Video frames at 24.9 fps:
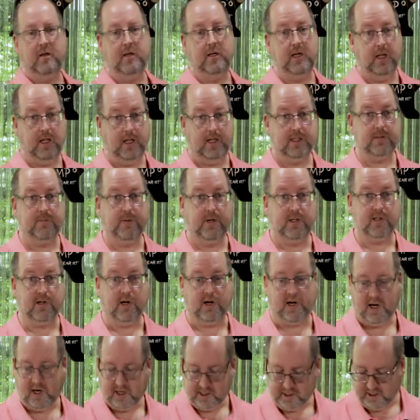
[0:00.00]
Now let's mix
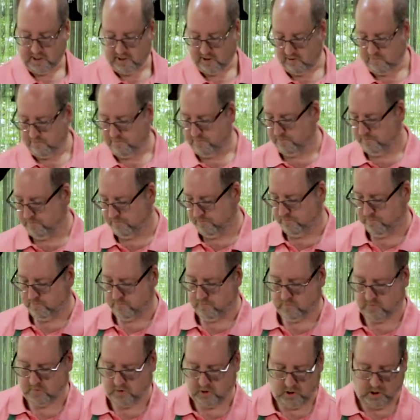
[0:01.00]
our cocktail.
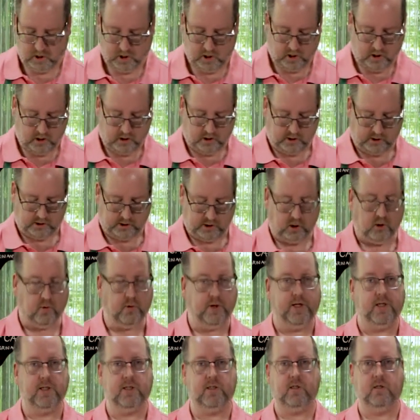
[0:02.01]
As
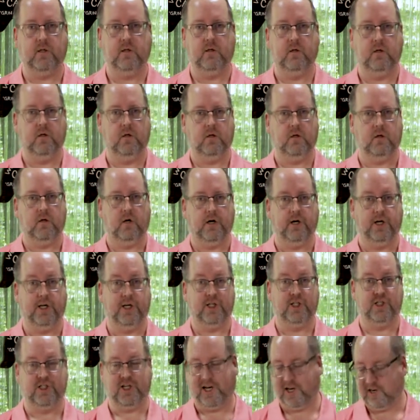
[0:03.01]
always, our
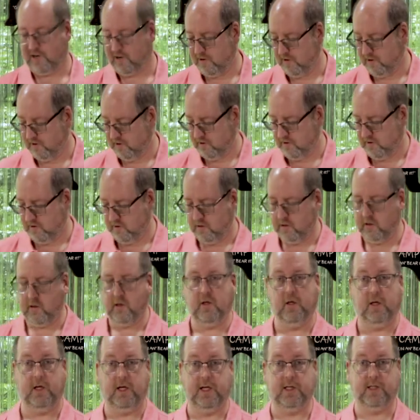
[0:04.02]
nice shaker
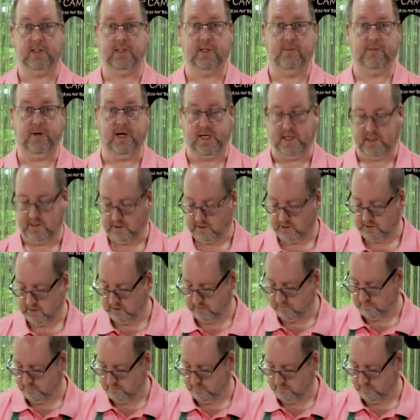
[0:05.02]
and some ice.